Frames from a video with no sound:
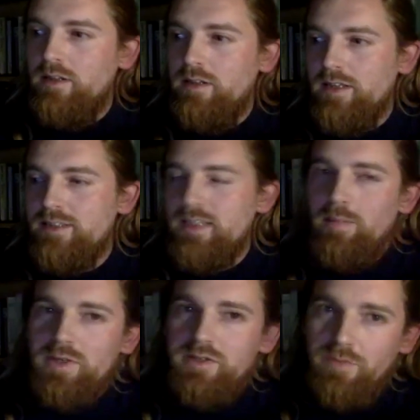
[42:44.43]
the
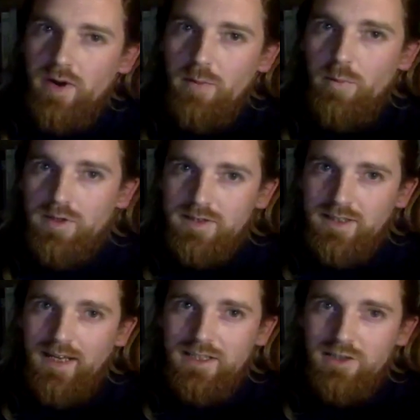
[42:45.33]
established frameworks and
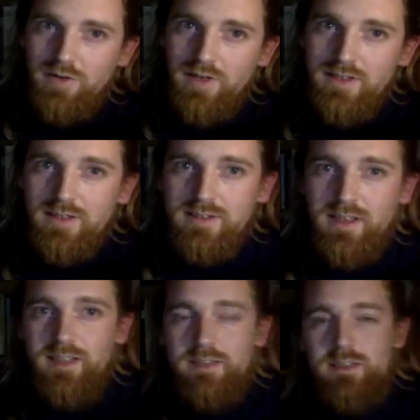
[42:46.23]
categories that
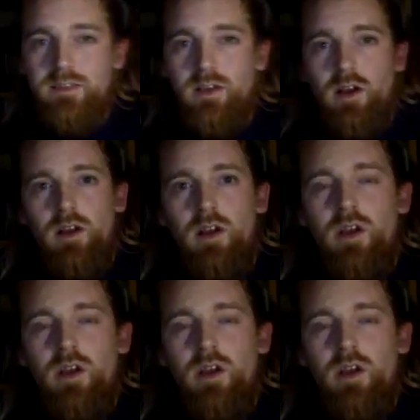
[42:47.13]
science has got,